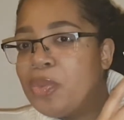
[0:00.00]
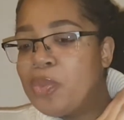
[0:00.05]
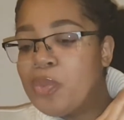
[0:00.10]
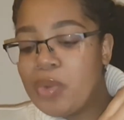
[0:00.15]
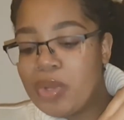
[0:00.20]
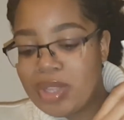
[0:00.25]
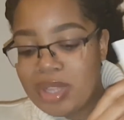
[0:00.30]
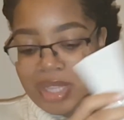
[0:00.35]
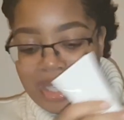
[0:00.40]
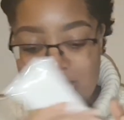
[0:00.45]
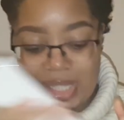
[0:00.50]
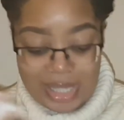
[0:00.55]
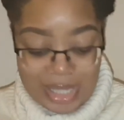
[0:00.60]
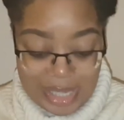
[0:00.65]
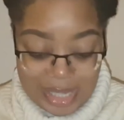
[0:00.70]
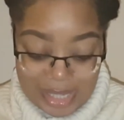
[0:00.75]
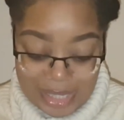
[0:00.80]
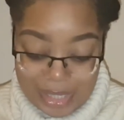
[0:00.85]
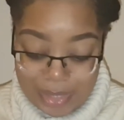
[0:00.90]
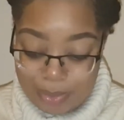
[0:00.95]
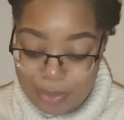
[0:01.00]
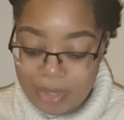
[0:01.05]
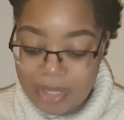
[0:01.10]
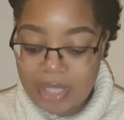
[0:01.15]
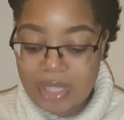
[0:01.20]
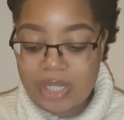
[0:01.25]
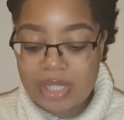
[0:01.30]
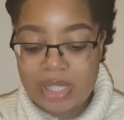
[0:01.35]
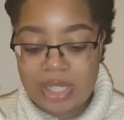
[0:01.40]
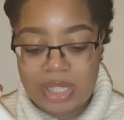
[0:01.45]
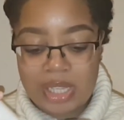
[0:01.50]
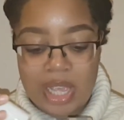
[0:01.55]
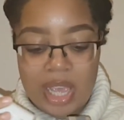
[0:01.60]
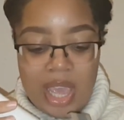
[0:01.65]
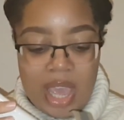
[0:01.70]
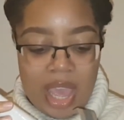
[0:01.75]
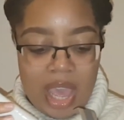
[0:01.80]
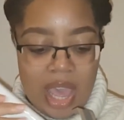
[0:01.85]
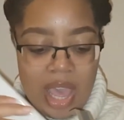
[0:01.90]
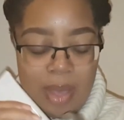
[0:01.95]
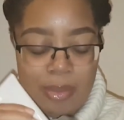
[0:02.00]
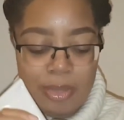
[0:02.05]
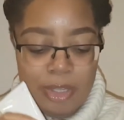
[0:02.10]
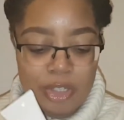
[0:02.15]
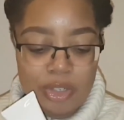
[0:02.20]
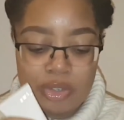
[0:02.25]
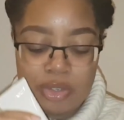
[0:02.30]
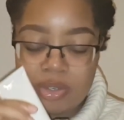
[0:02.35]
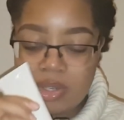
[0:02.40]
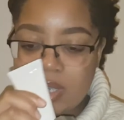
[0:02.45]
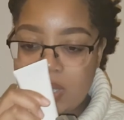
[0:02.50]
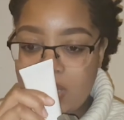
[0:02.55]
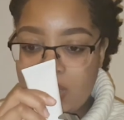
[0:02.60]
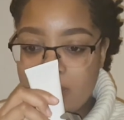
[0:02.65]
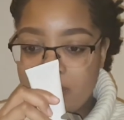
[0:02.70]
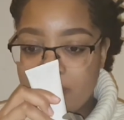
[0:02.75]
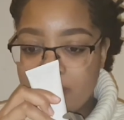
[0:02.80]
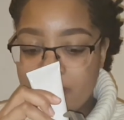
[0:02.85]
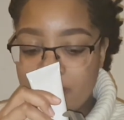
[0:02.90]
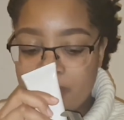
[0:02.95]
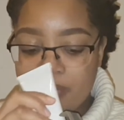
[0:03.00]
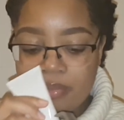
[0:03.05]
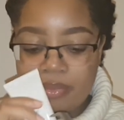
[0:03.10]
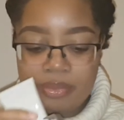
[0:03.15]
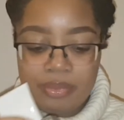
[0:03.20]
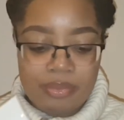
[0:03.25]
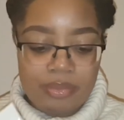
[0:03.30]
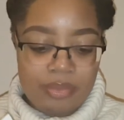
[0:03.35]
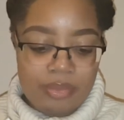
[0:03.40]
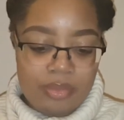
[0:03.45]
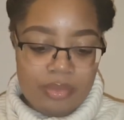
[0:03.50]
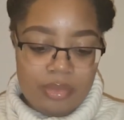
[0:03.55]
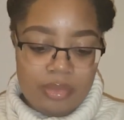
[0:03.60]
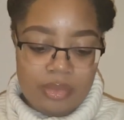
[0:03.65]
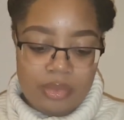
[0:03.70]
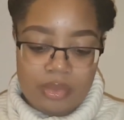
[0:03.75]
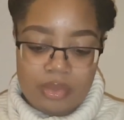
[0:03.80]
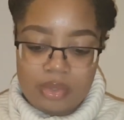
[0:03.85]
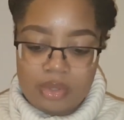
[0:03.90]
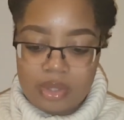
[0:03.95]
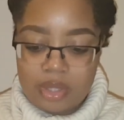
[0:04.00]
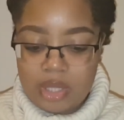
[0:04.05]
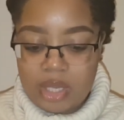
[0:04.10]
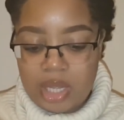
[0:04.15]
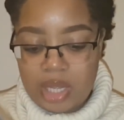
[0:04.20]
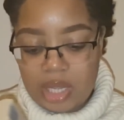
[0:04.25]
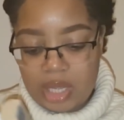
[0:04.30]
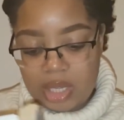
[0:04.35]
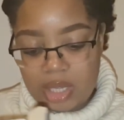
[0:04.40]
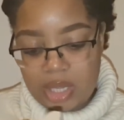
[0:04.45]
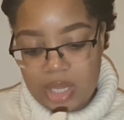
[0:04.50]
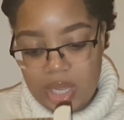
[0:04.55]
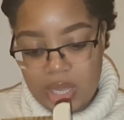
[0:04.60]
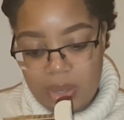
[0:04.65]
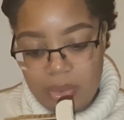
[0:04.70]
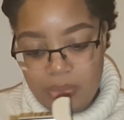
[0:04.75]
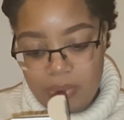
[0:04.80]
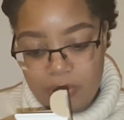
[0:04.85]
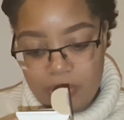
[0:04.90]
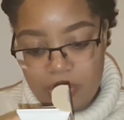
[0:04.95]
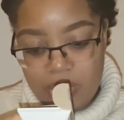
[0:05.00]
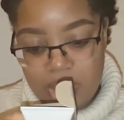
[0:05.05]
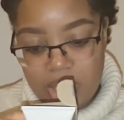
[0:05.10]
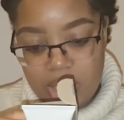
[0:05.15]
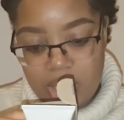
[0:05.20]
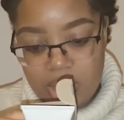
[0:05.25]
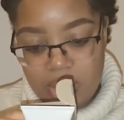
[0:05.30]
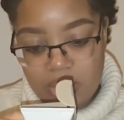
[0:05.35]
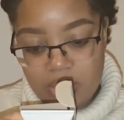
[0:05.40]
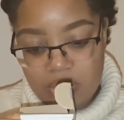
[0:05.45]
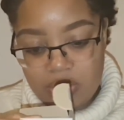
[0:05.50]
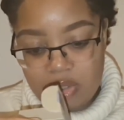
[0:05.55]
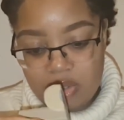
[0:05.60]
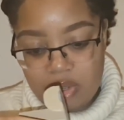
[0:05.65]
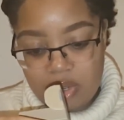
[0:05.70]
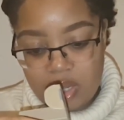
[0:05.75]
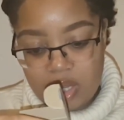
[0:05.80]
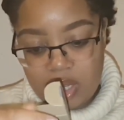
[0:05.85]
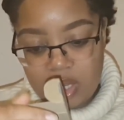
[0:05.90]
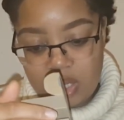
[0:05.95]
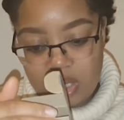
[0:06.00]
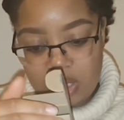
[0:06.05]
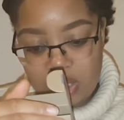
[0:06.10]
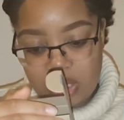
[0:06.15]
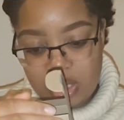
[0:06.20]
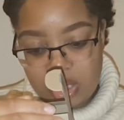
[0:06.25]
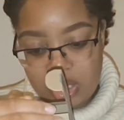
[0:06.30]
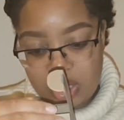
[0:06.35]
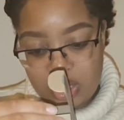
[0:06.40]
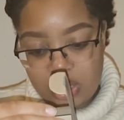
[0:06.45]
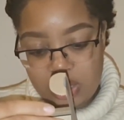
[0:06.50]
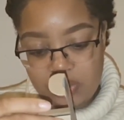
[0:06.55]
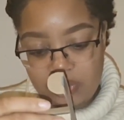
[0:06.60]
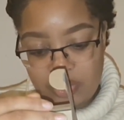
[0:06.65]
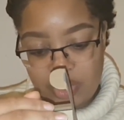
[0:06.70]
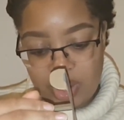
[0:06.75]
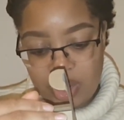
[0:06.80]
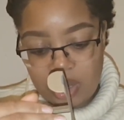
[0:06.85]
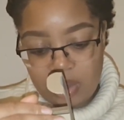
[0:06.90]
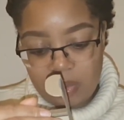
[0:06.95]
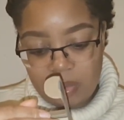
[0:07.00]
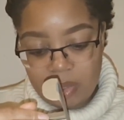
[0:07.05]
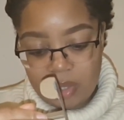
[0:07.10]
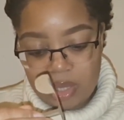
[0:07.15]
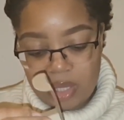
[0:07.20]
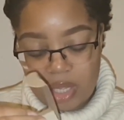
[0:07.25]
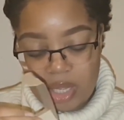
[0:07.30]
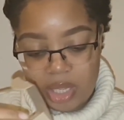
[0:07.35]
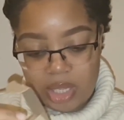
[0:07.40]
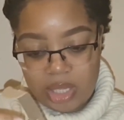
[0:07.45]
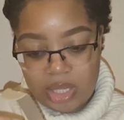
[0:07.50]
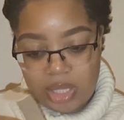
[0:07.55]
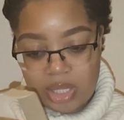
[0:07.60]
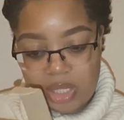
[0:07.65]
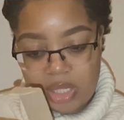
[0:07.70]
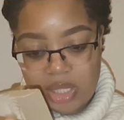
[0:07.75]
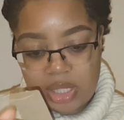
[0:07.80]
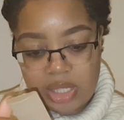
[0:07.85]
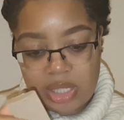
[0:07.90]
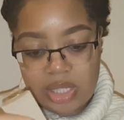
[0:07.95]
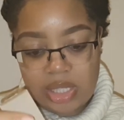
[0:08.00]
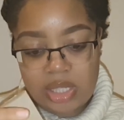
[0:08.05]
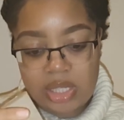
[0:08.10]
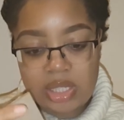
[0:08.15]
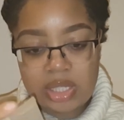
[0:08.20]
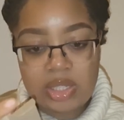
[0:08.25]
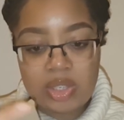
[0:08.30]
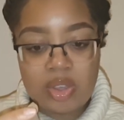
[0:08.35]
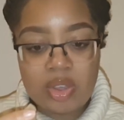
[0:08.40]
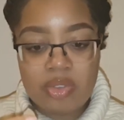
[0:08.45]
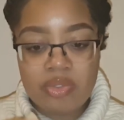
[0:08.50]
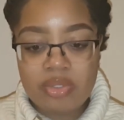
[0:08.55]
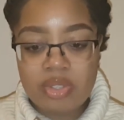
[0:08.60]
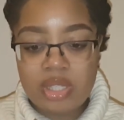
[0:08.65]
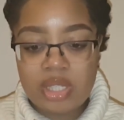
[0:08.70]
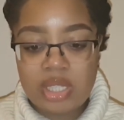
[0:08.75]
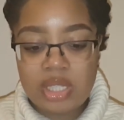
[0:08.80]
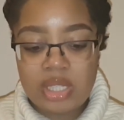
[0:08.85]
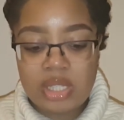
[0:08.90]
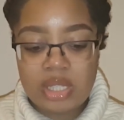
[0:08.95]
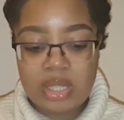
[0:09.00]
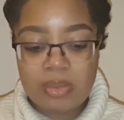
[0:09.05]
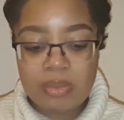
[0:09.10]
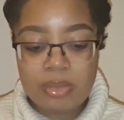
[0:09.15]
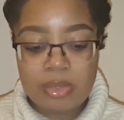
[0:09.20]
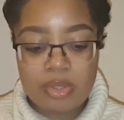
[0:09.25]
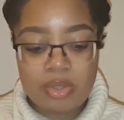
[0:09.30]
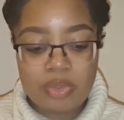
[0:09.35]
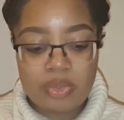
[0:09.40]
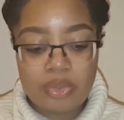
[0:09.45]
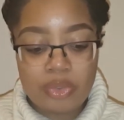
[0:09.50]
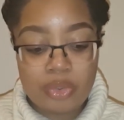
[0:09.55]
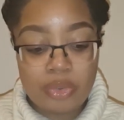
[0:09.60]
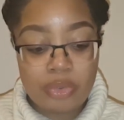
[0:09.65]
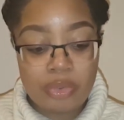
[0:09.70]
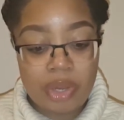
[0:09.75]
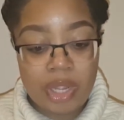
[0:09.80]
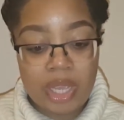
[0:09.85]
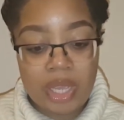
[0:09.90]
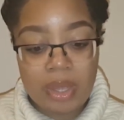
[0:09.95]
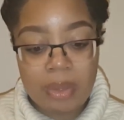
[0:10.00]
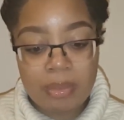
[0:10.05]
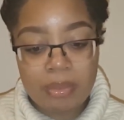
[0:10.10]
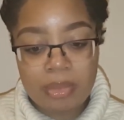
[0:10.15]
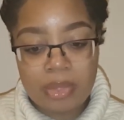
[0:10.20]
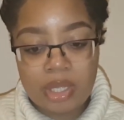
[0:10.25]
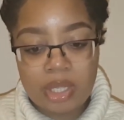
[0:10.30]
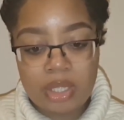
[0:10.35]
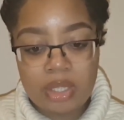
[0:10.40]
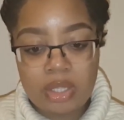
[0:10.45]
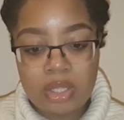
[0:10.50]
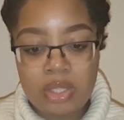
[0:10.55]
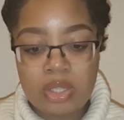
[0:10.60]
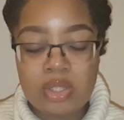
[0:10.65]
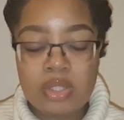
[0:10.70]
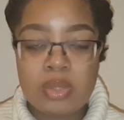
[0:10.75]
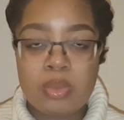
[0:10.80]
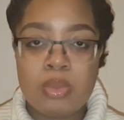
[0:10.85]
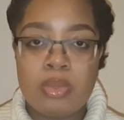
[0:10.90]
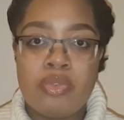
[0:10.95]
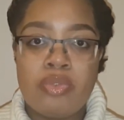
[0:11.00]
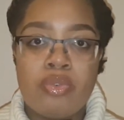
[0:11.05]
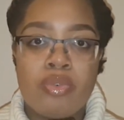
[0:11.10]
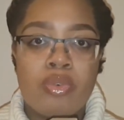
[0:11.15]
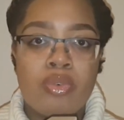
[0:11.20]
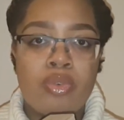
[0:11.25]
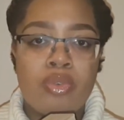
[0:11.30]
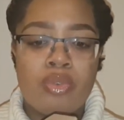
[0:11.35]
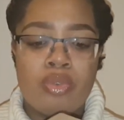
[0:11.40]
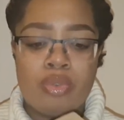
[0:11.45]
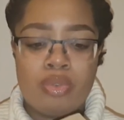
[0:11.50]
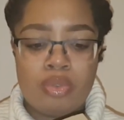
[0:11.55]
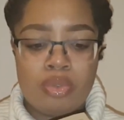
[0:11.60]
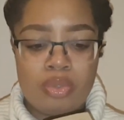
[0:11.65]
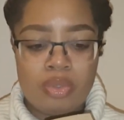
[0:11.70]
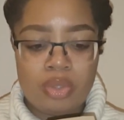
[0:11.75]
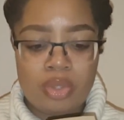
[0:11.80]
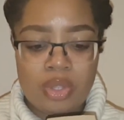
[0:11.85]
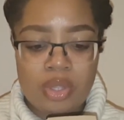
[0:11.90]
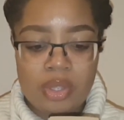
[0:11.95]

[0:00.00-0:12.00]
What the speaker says: what this is because I'm intrigued. Like, I'm really intrigued to find out what that is. It's obviously some sort of cream that you use before